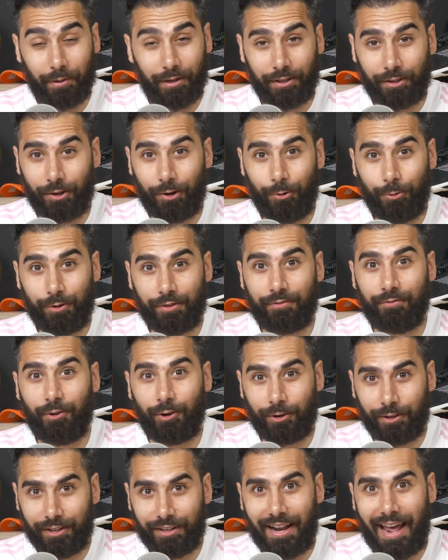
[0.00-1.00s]
going to go with
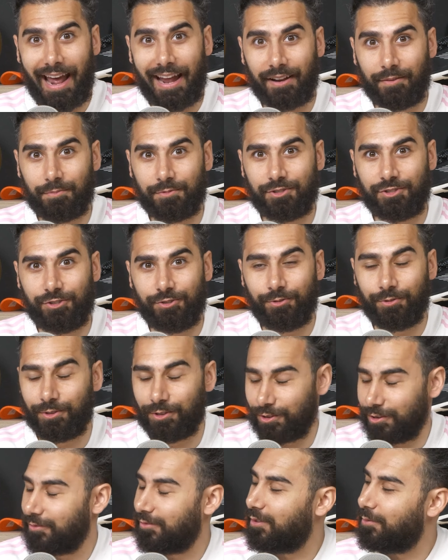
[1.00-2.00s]
Vernon Adams
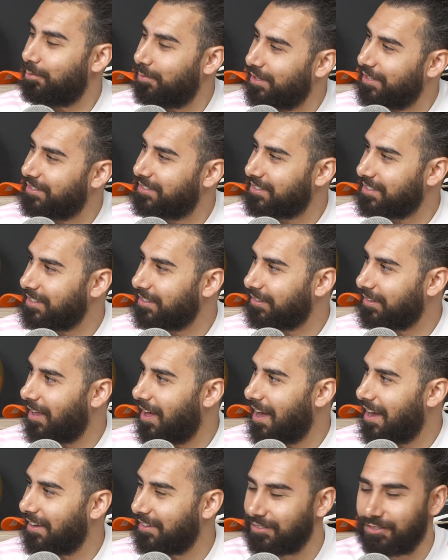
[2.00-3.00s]
Jr. of the BC
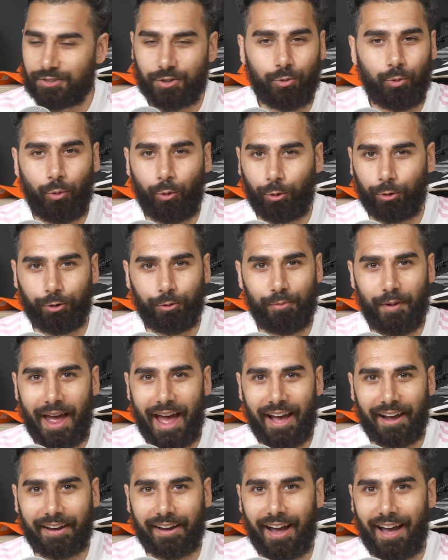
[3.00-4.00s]
Lions,
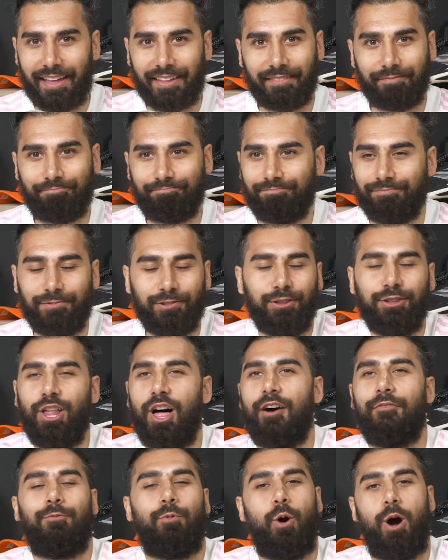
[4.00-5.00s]
quarterback. I
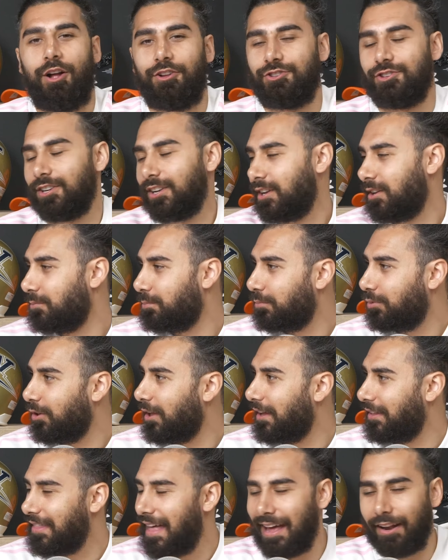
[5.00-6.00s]
love watching him
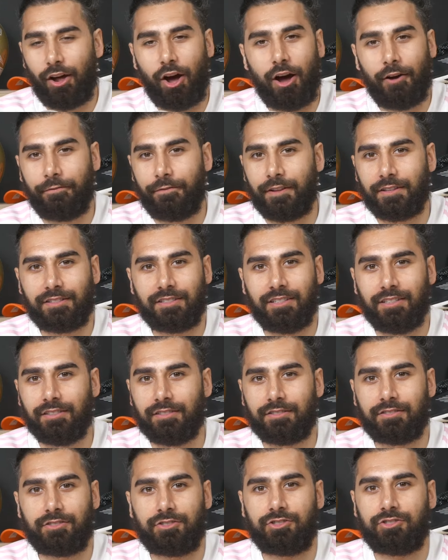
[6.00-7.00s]
play. That offense he
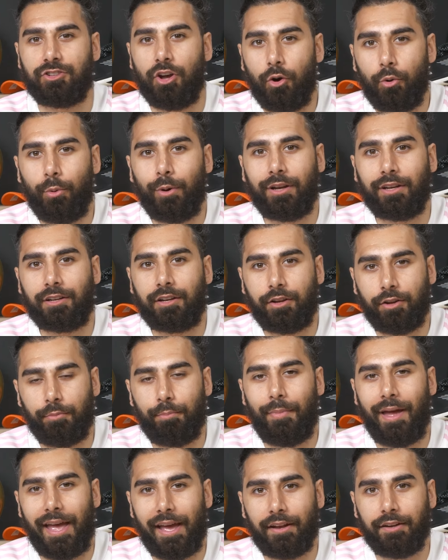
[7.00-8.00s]
is so in
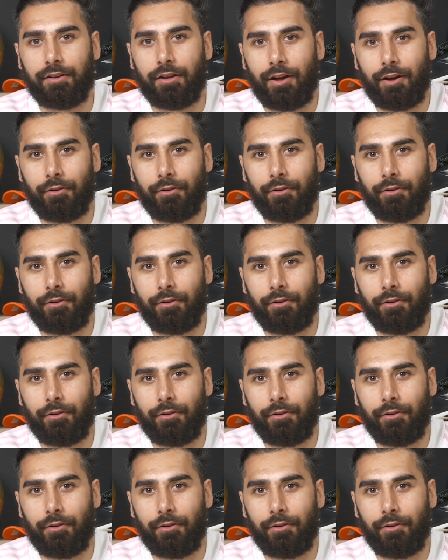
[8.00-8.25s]
command